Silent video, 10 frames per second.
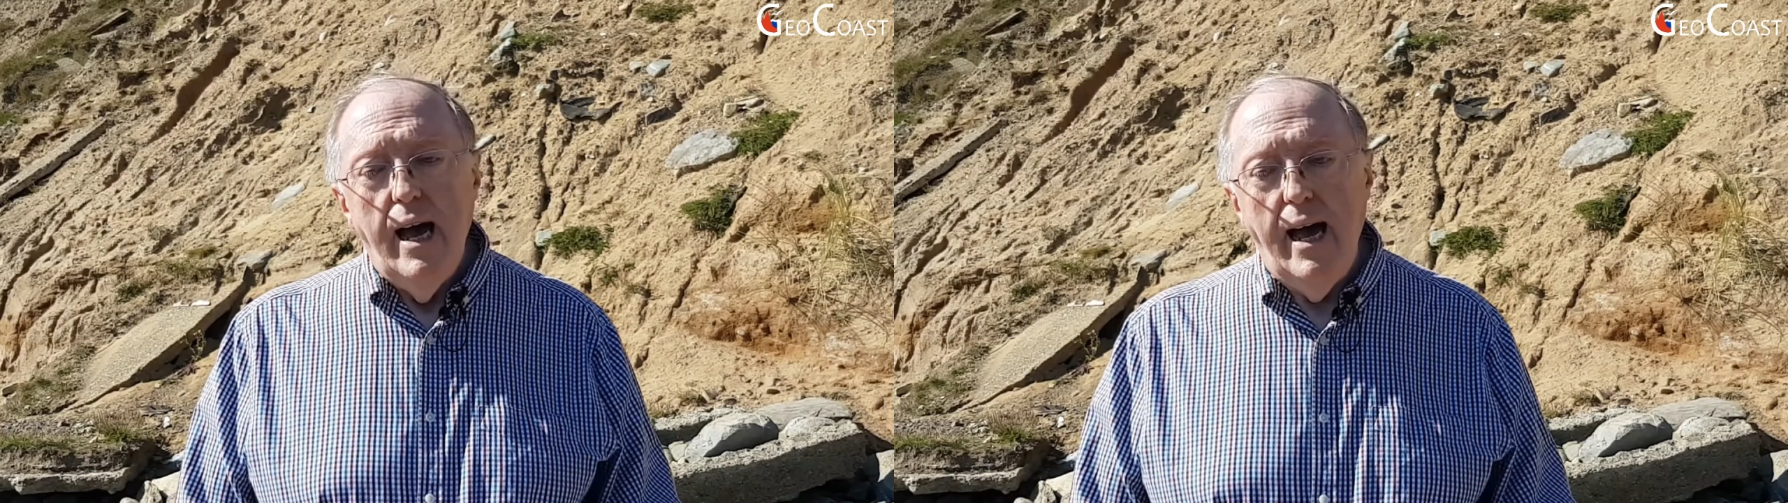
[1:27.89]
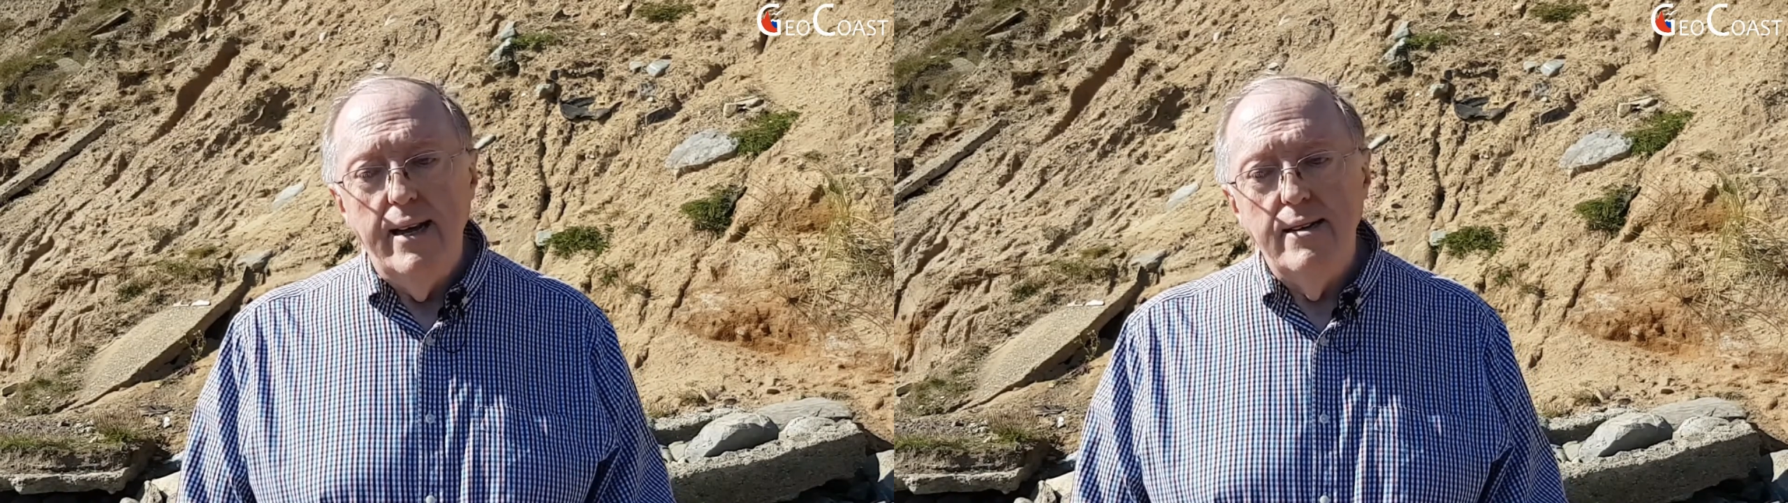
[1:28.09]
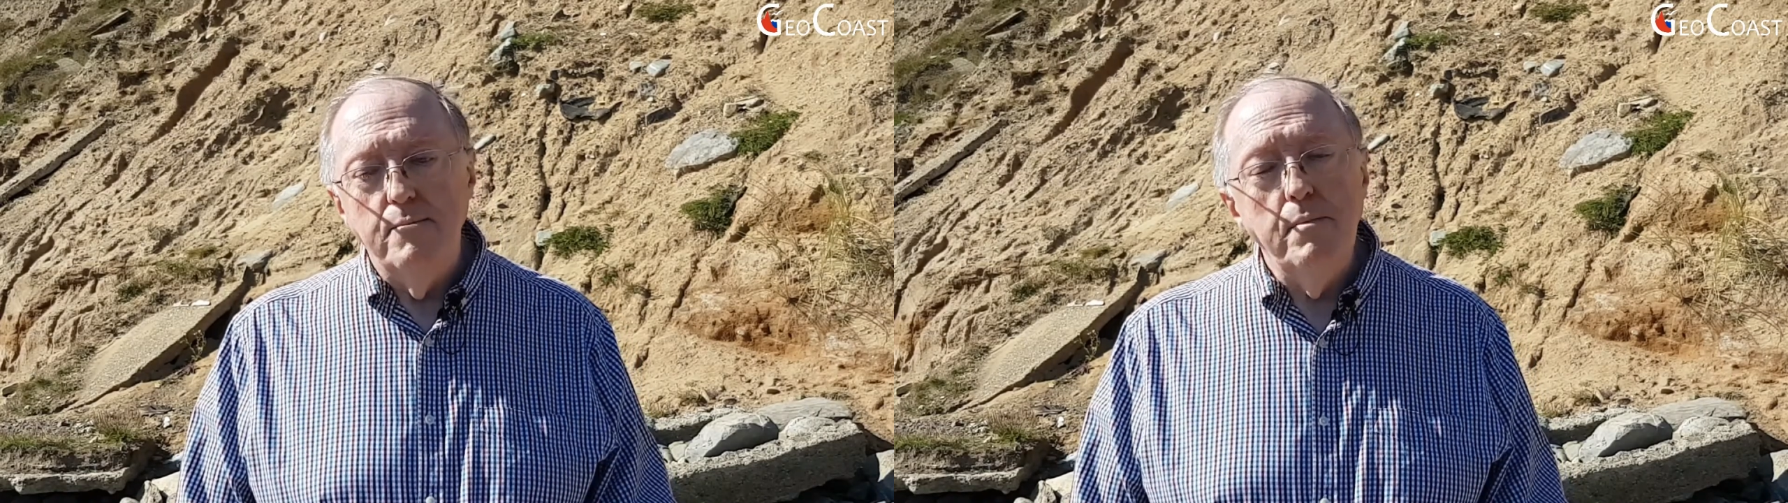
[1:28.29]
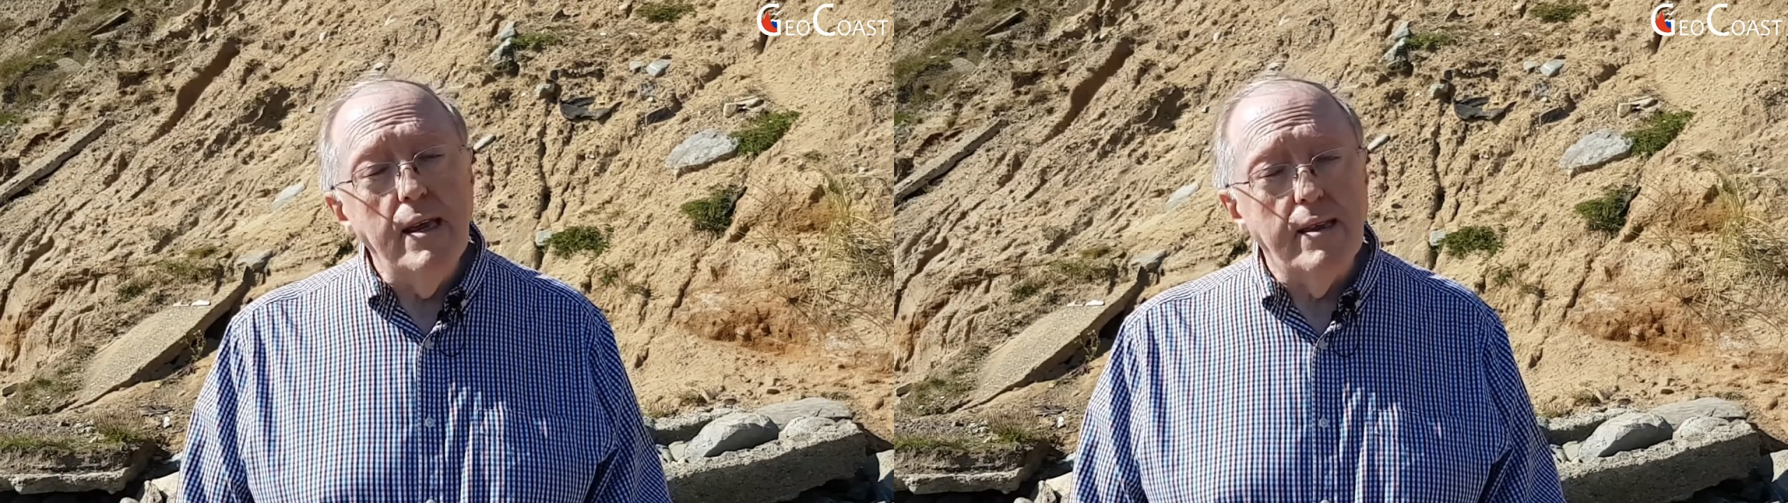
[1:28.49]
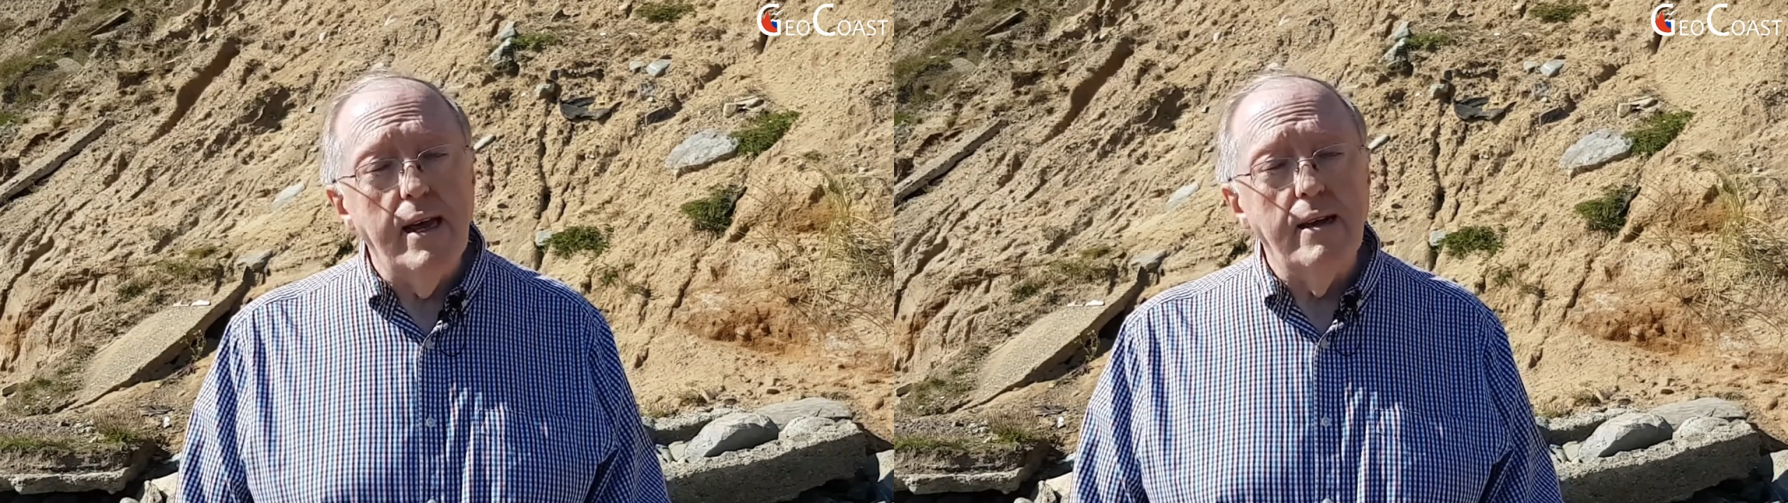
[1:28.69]
and
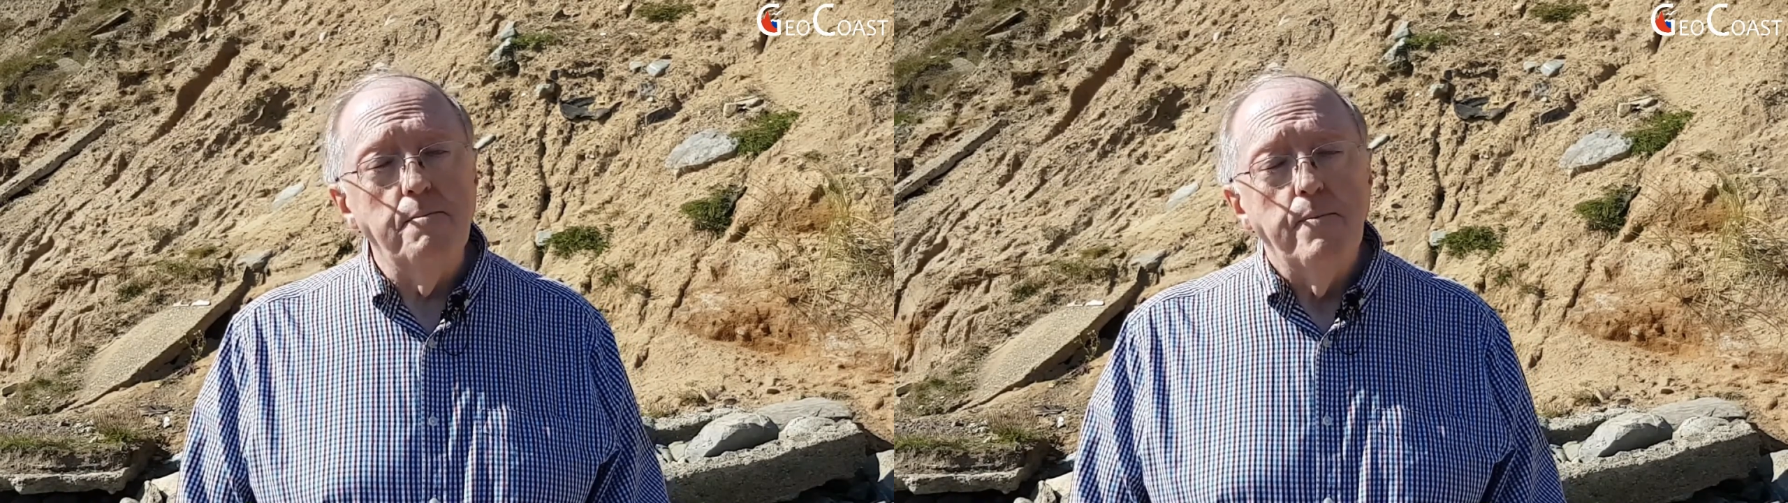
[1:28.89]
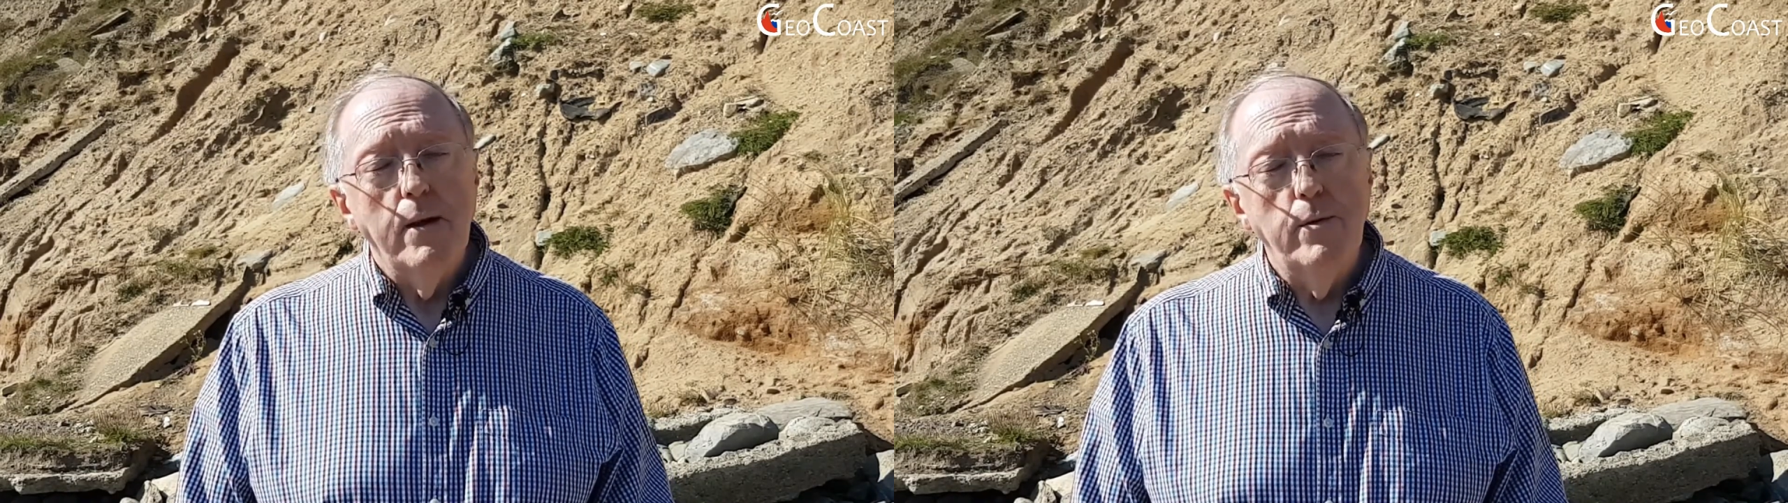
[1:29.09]
methane,